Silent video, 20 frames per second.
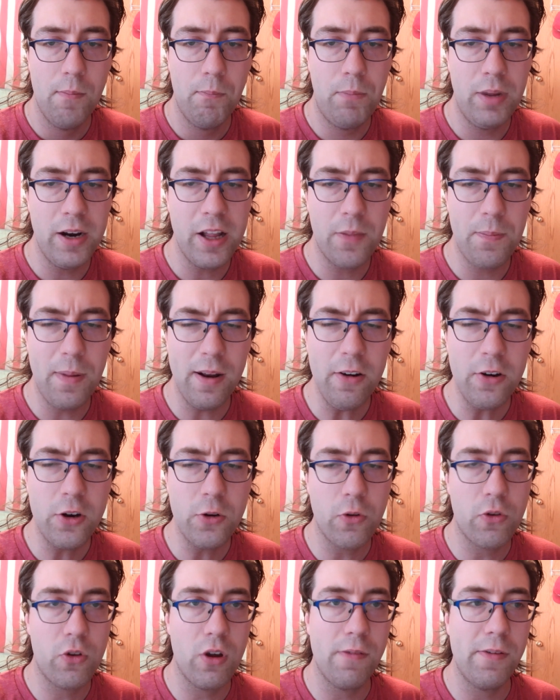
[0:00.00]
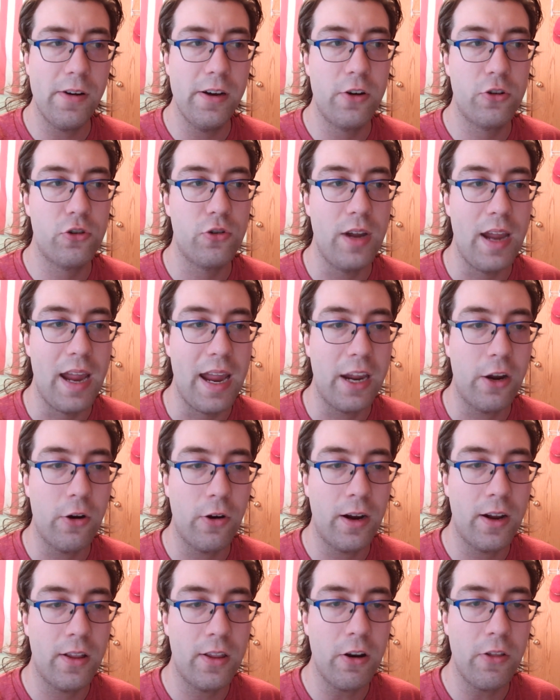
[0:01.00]
But it's better to reserve your initial anger
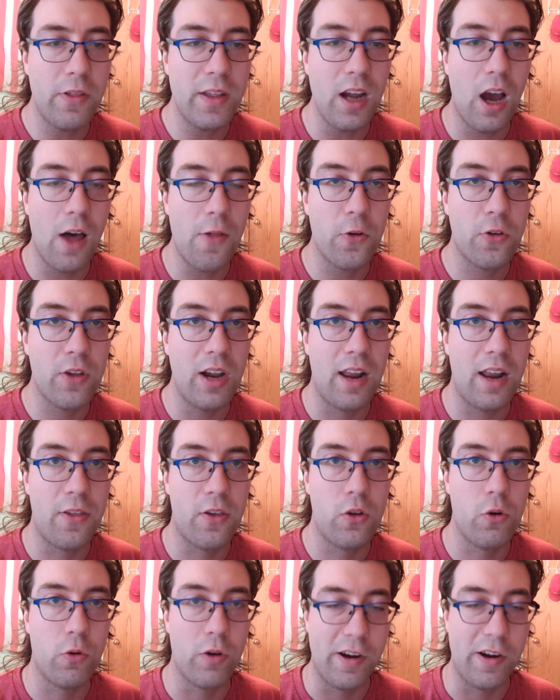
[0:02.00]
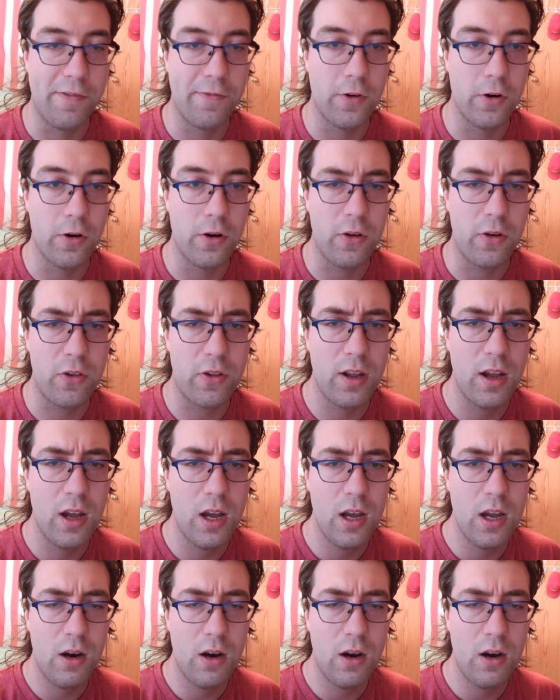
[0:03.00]
and consider the other side of the story first.